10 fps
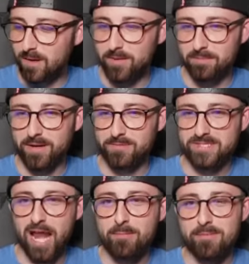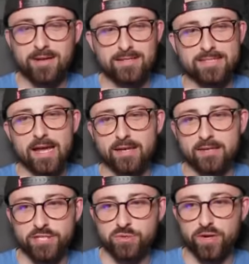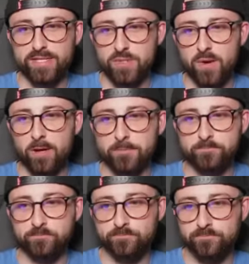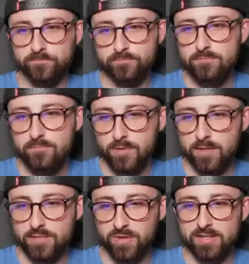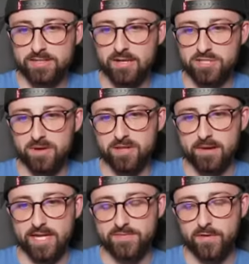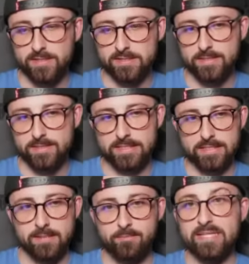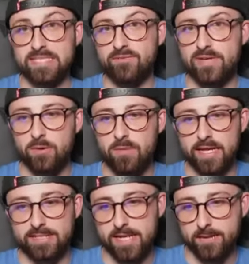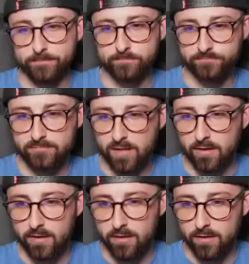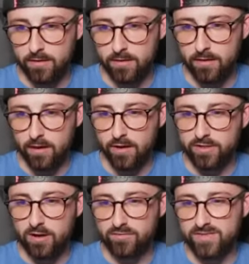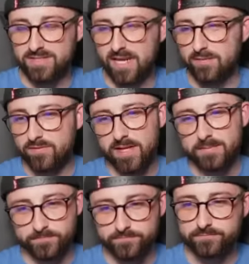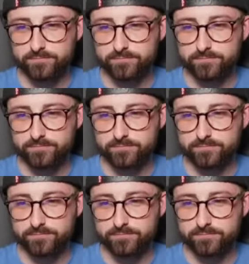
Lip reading: I'm going to slap him in a second. I just wanted to discuss some other players first, but he's definitely on my list. Yeah, Ødegaard for safety.